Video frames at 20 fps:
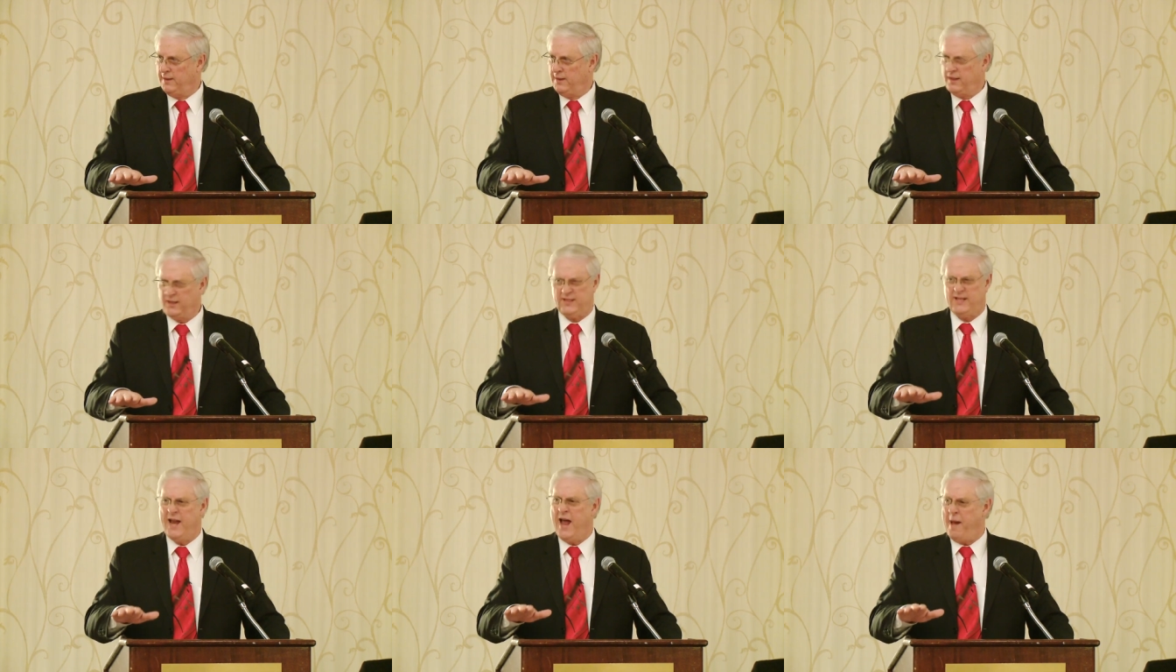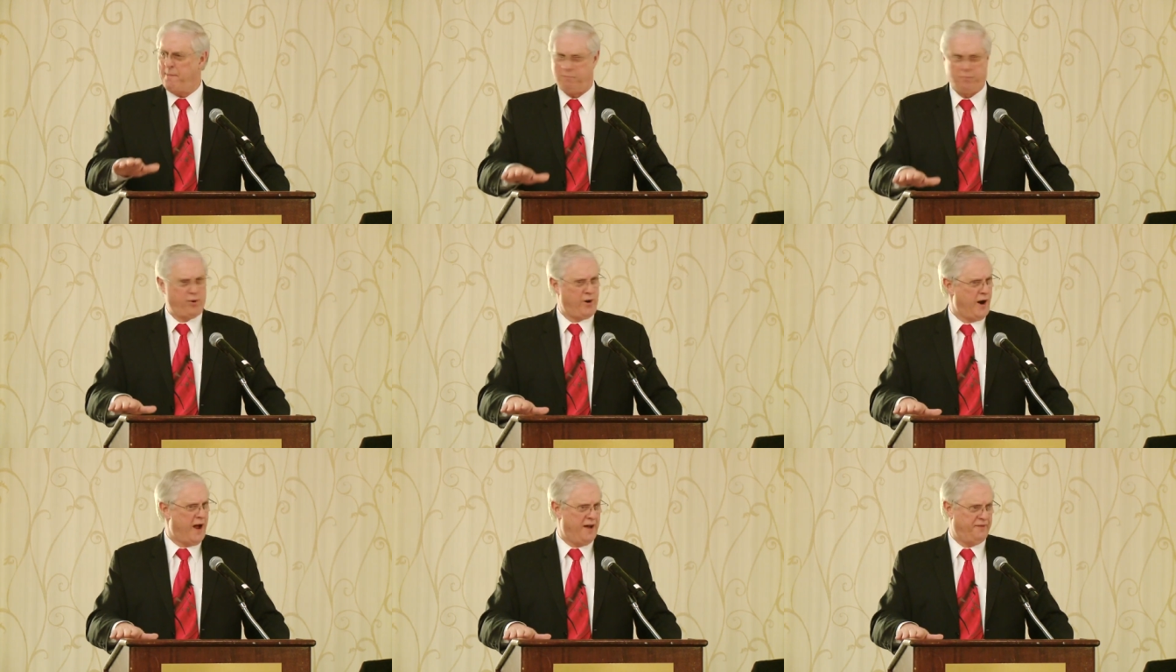It's not
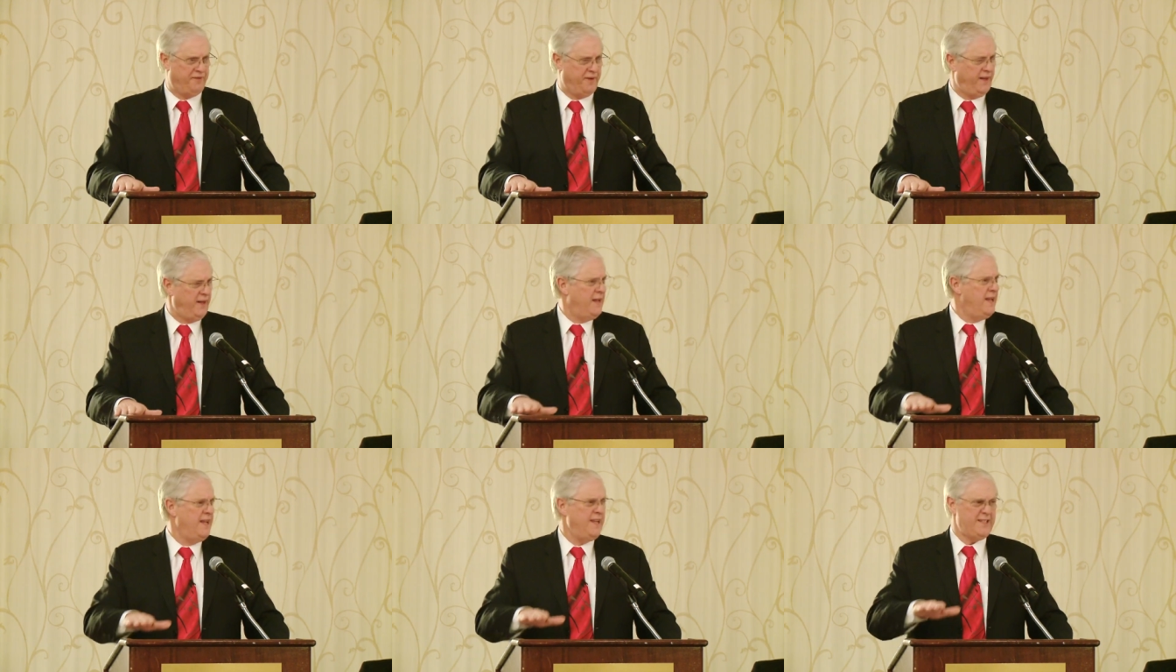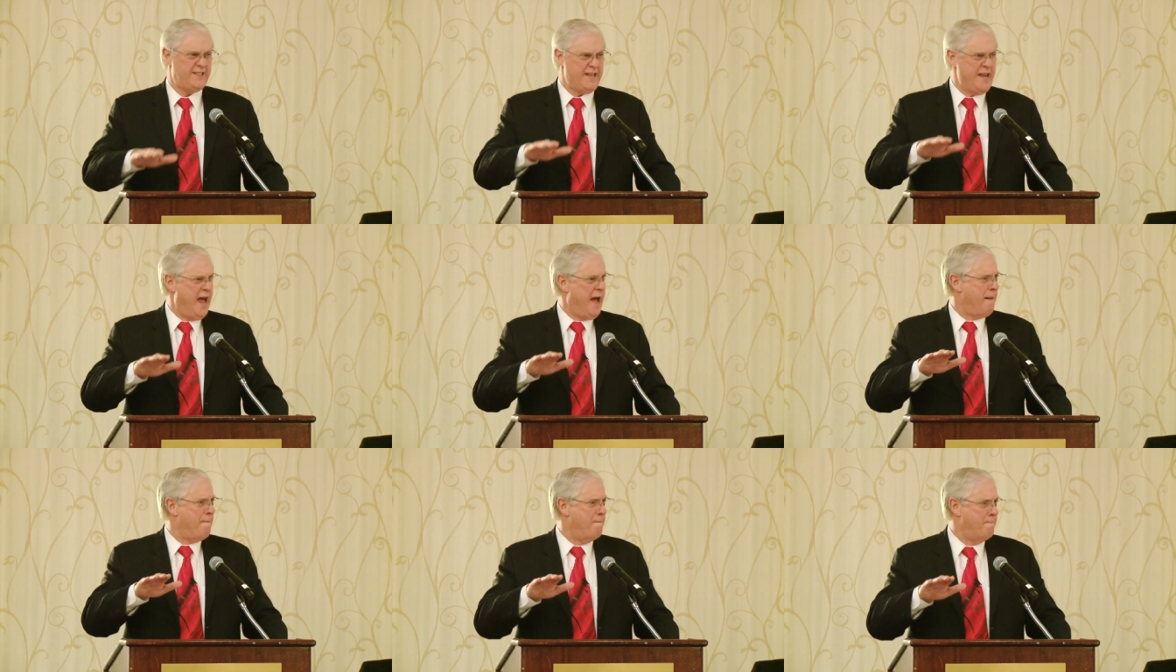profit, it's
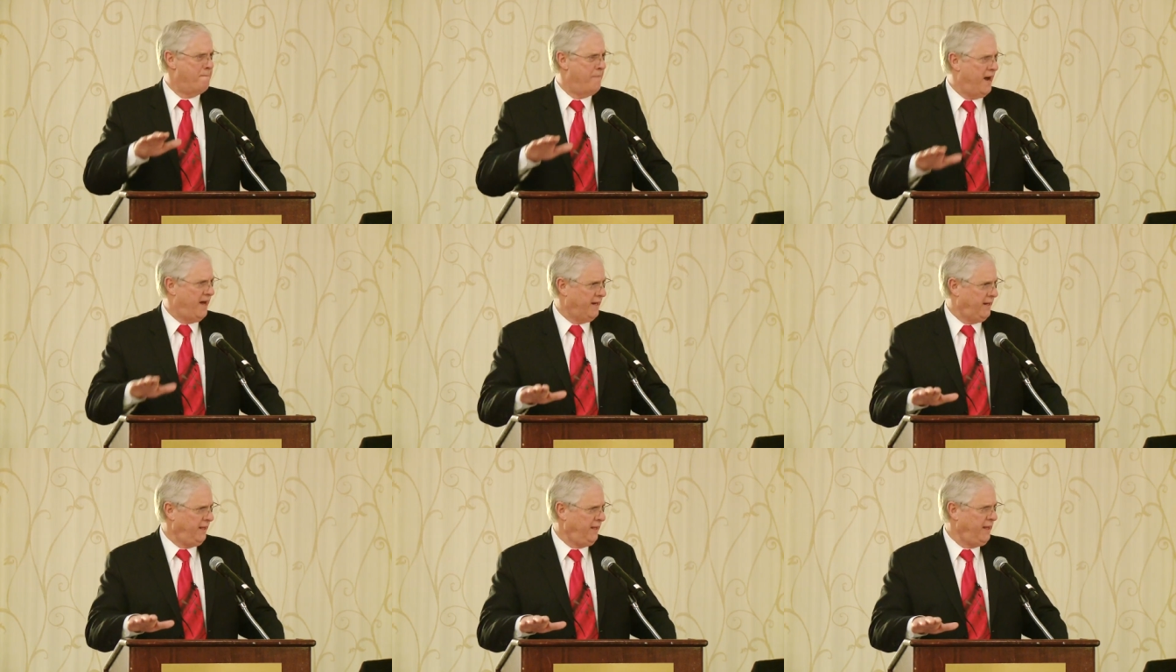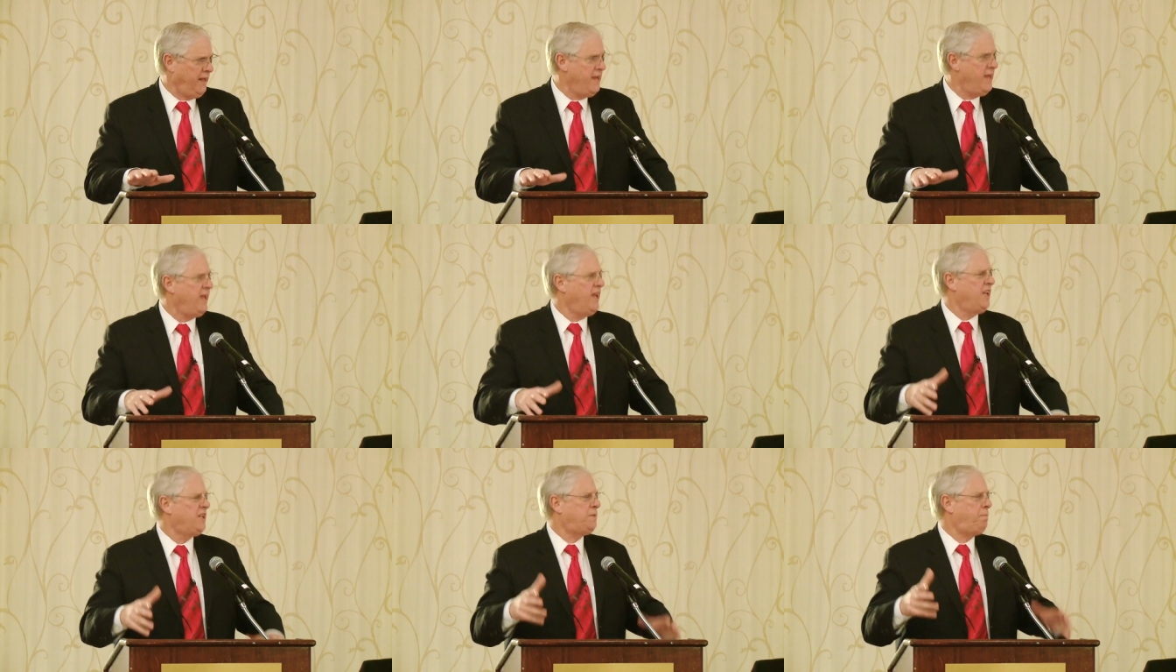not money,
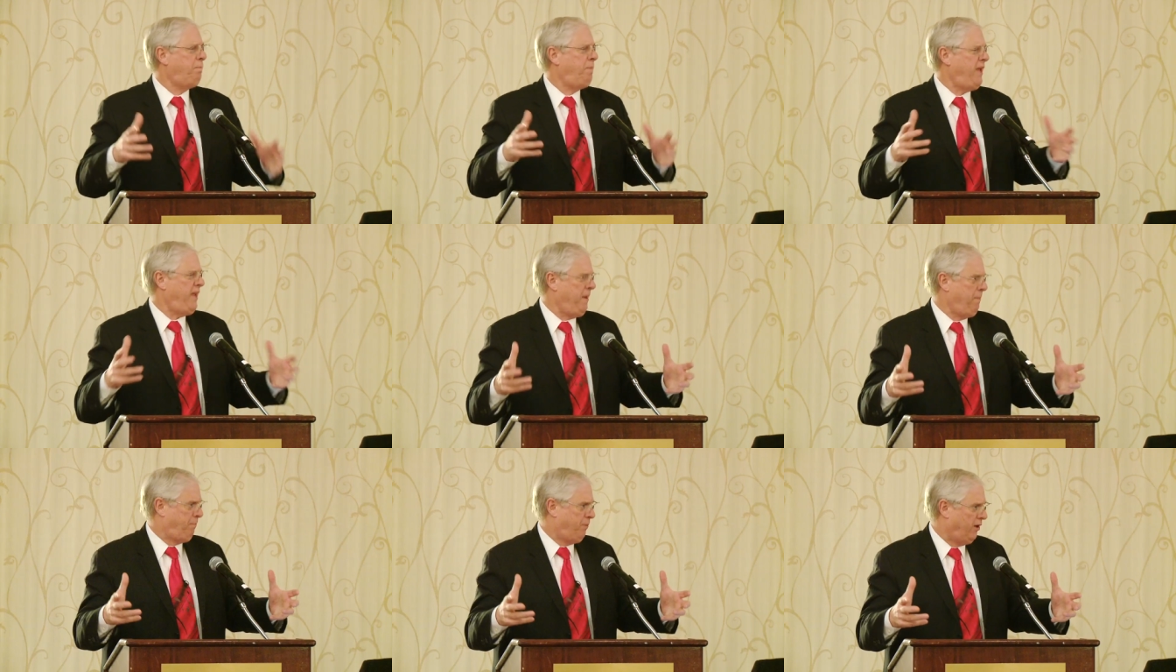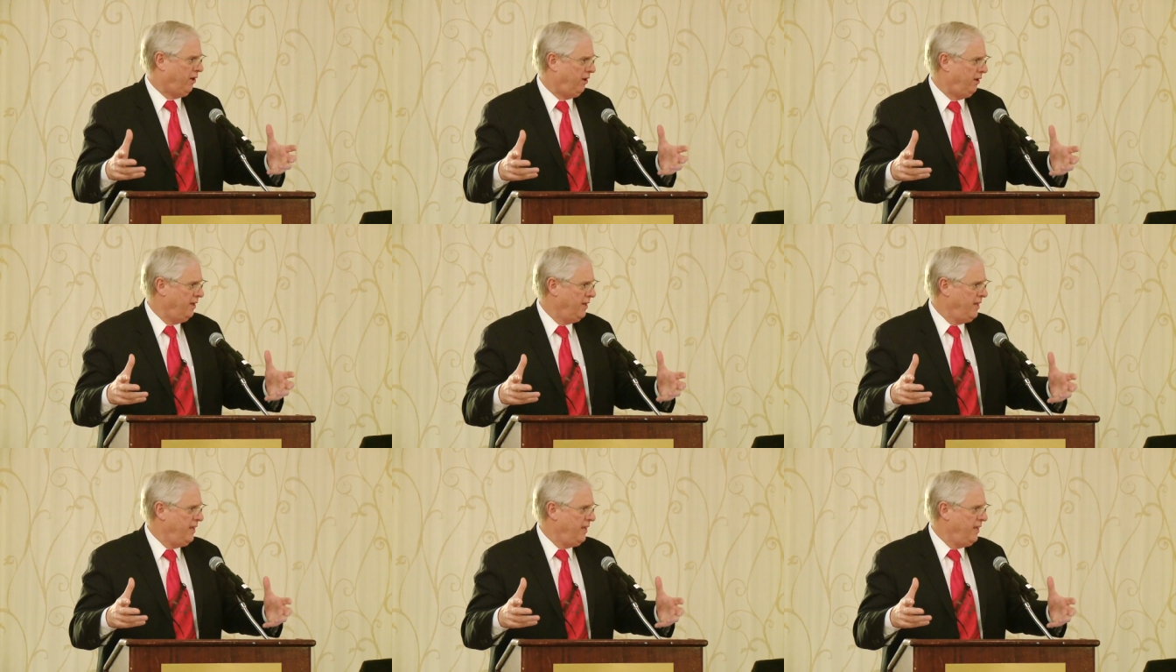it's people.